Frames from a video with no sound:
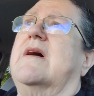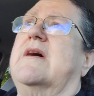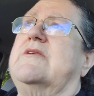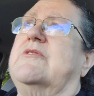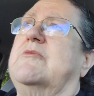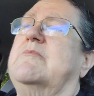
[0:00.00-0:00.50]

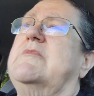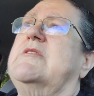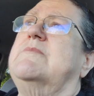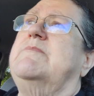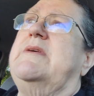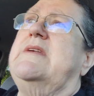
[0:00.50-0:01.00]
I don't
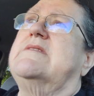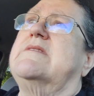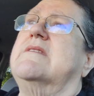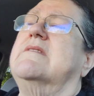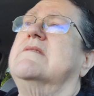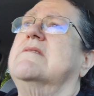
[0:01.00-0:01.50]
miss
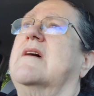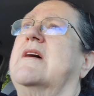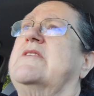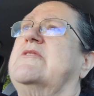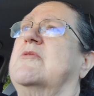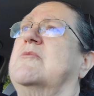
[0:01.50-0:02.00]
pizza.
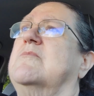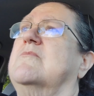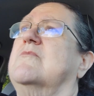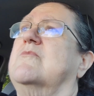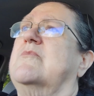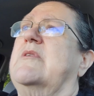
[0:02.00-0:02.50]
I don't
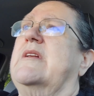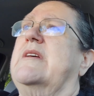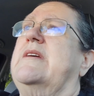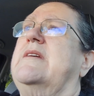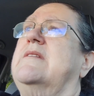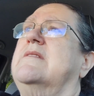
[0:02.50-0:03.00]

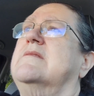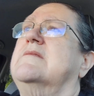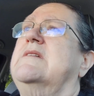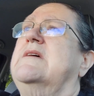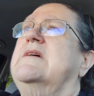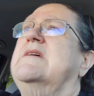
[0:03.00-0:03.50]
really...
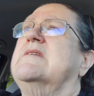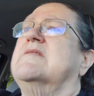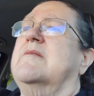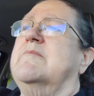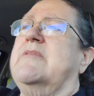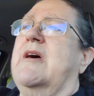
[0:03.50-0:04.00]

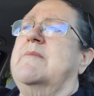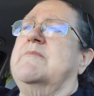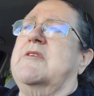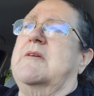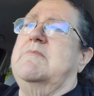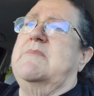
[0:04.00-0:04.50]

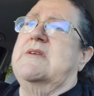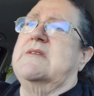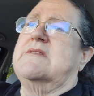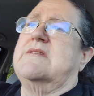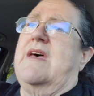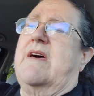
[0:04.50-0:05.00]
Sometimes I
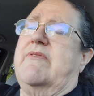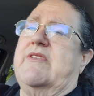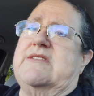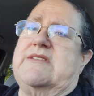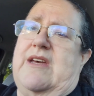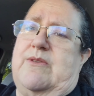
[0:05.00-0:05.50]
miss
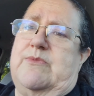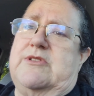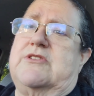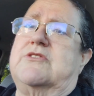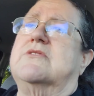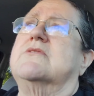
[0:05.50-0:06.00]
having a
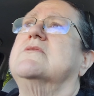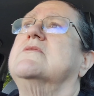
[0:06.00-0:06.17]
sandwich.